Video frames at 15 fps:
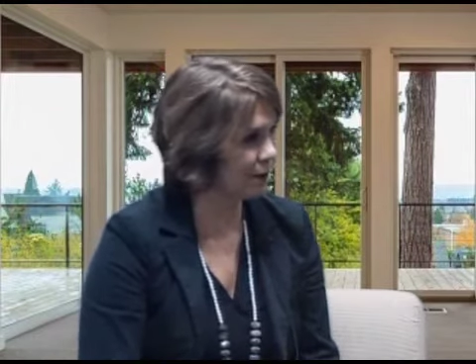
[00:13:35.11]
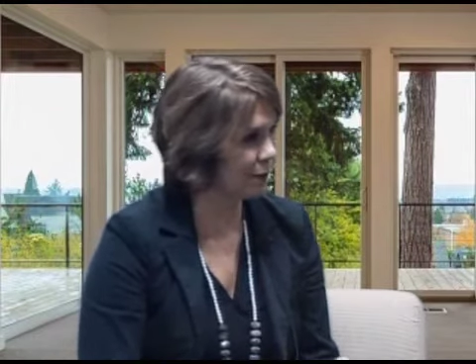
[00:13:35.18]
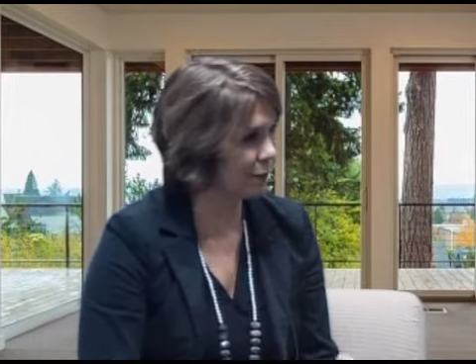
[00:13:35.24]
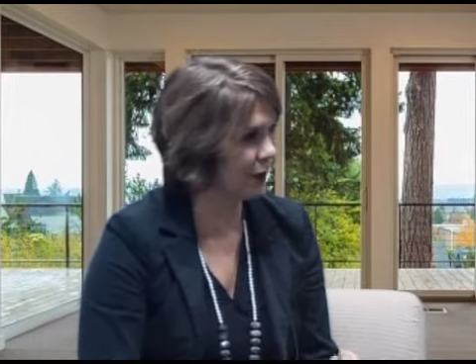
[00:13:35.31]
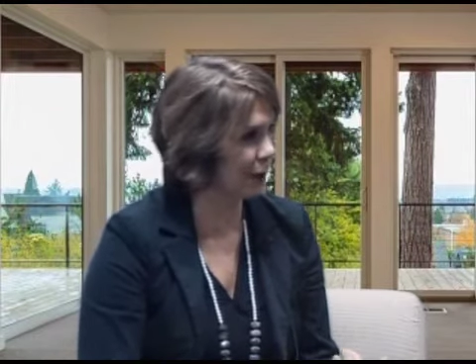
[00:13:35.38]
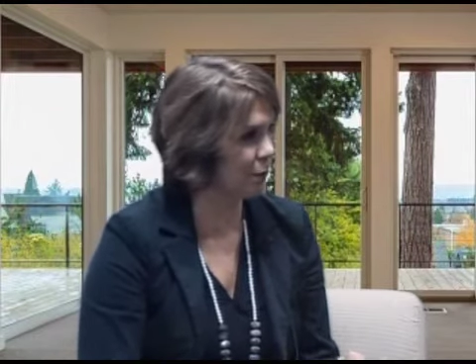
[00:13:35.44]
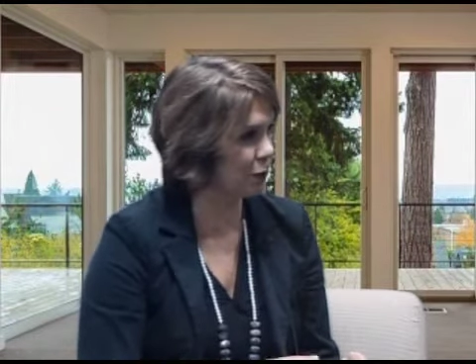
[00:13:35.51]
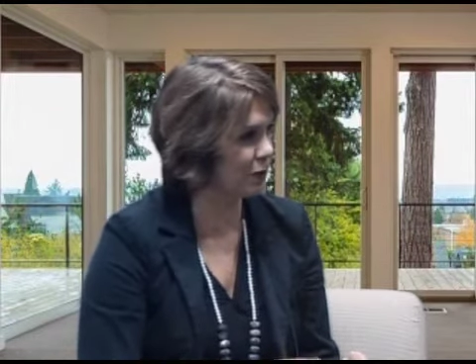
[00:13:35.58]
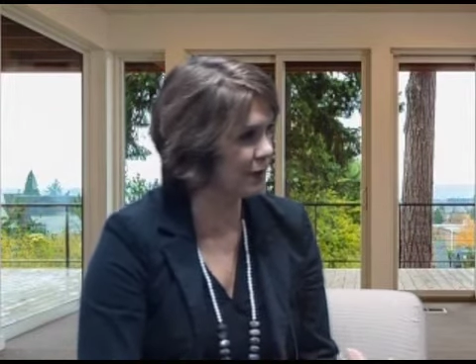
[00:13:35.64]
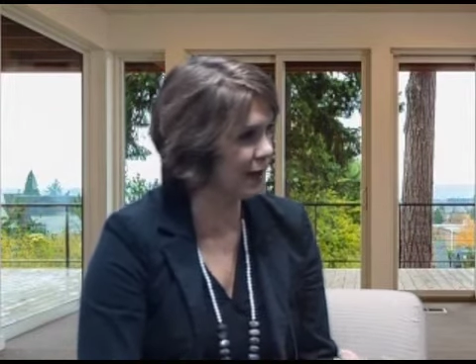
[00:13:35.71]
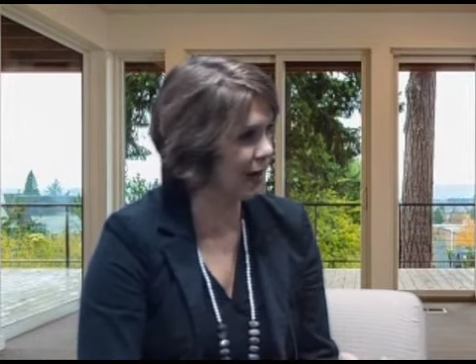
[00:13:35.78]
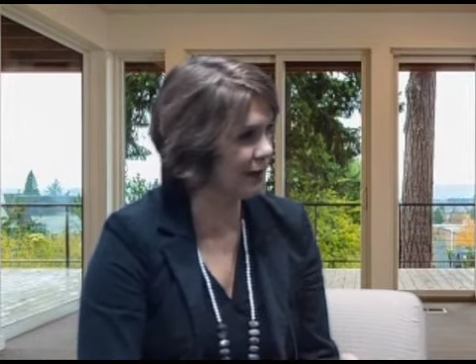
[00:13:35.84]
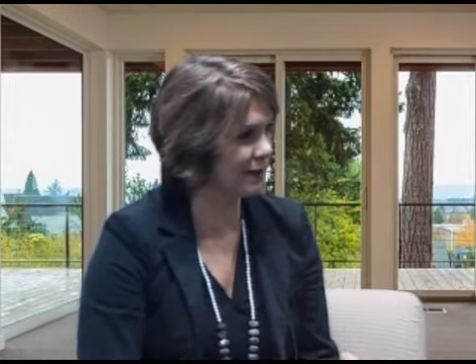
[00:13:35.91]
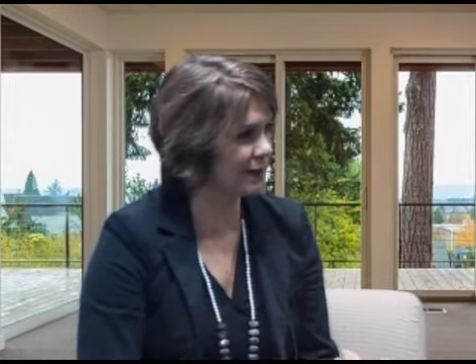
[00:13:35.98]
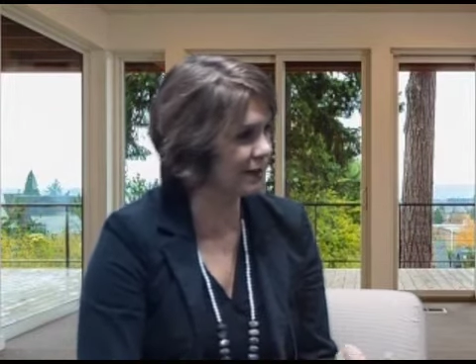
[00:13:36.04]
that
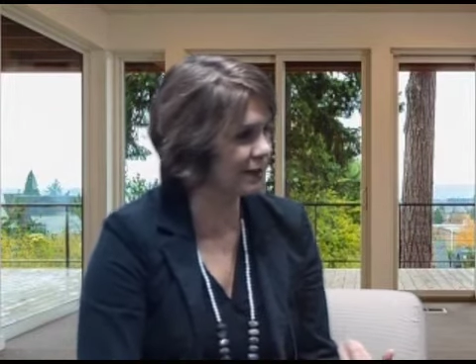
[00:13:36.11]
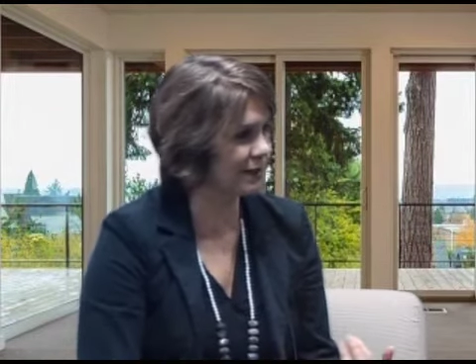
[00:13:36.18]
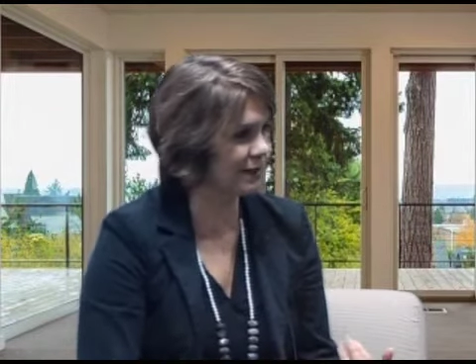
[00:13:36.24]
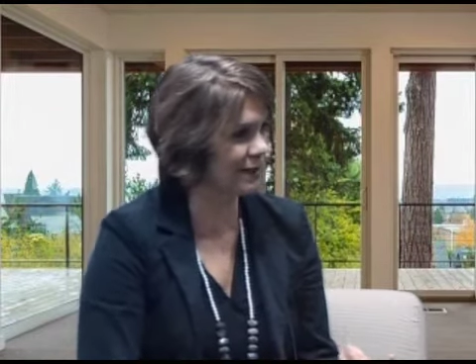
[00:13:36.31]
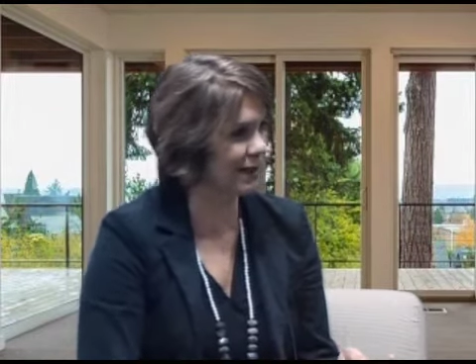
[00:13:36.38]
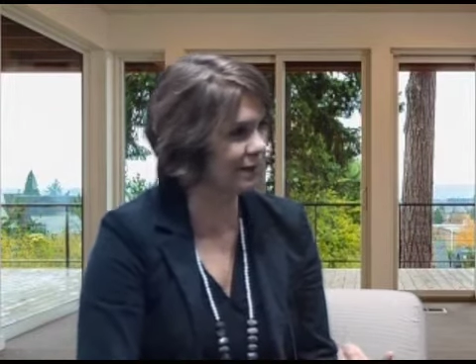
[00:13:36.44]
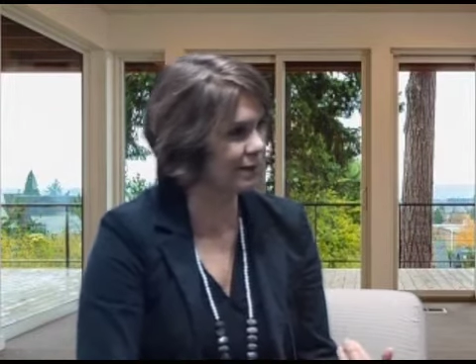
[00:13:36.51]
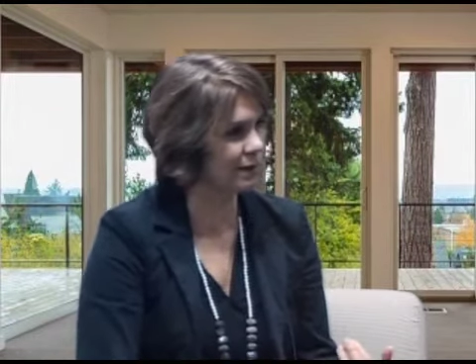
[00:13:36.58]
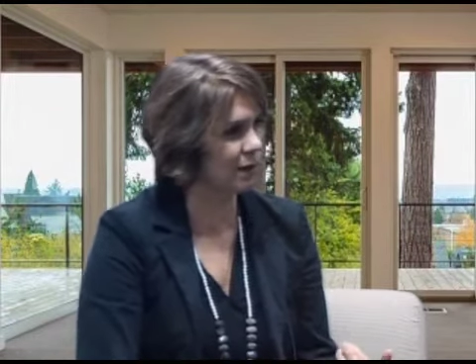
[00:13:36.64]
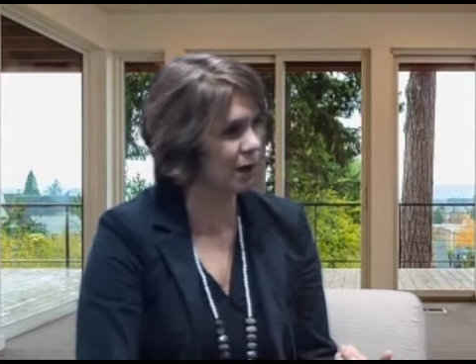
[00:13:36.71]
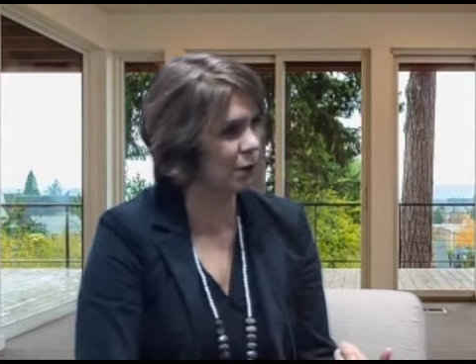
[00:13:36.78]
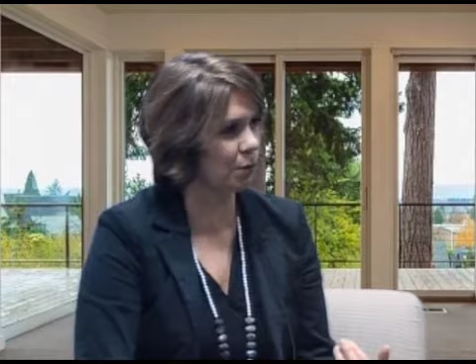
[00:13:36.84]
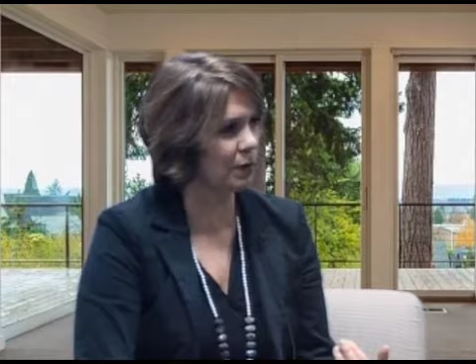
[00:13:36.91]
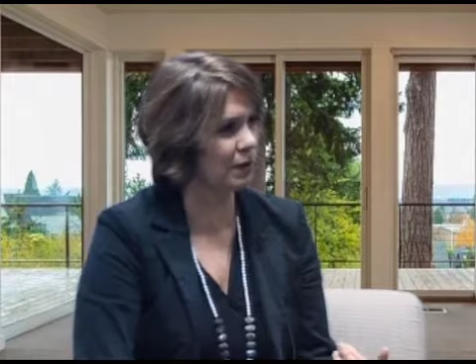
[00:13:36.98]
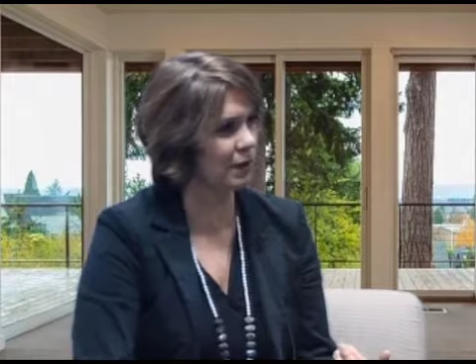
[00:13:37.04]
protects, extends
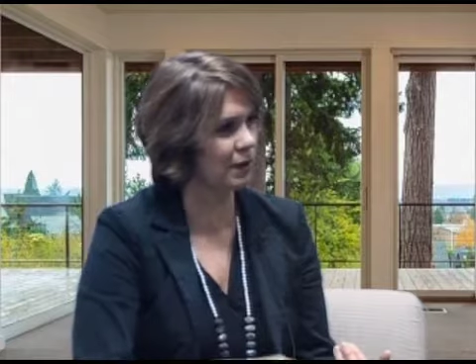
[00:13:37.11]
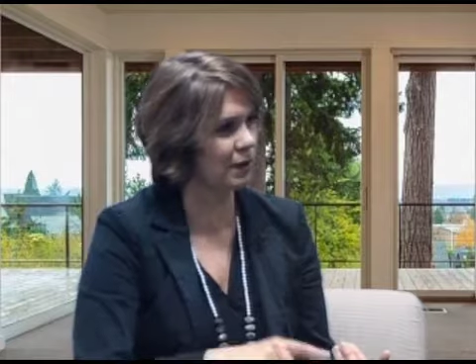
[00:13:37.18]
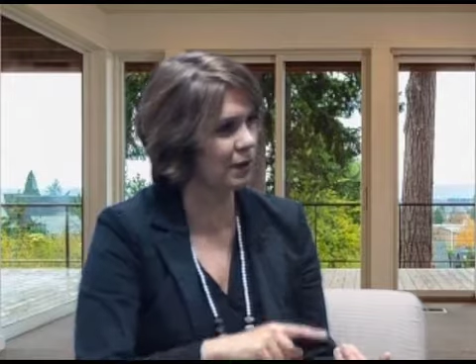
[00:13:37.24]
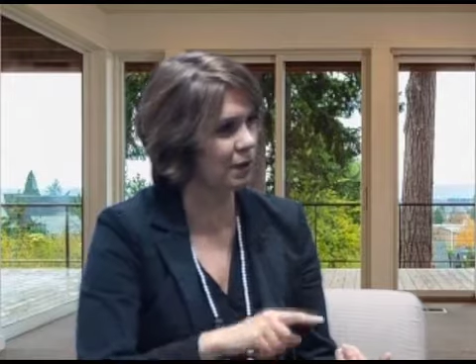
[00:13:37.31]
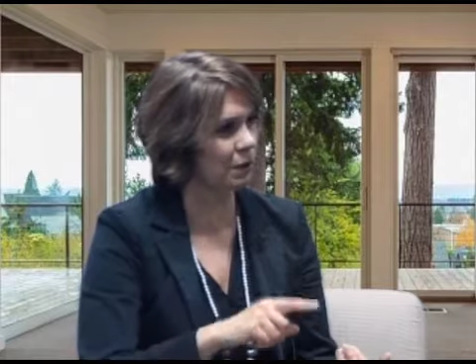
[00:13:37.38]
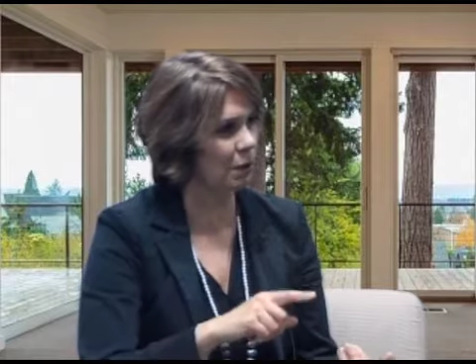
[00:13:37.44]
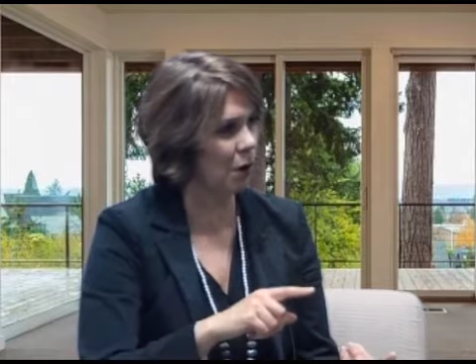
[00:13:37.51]
liability